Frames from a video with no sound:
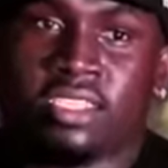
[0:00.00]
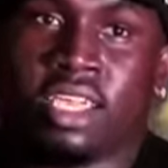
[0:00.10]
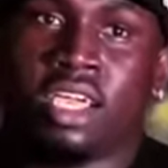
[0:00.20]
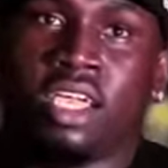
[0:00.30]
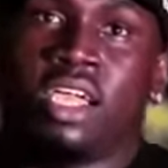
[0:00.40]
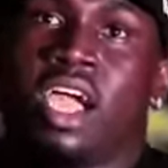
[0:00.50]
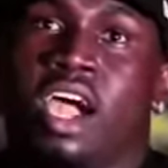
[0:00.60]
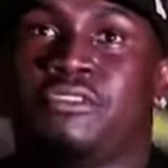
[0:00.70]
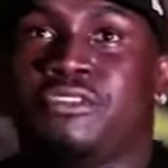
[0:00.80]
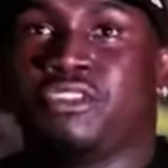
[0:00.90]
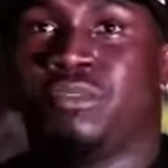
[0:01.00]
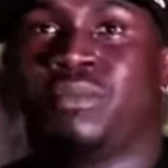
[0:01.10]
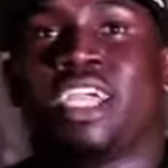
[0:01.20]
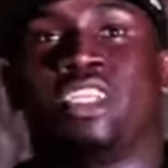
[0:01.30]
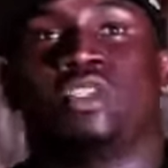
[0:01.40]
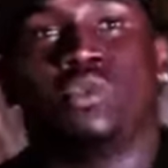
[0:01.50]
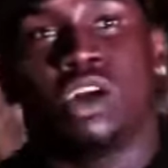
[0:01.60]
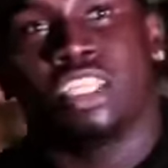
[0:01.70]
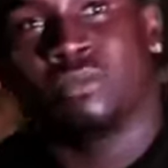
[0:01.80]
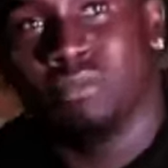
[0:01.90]
he has a, a free mind
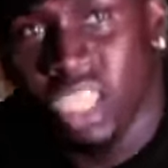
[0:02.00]
towards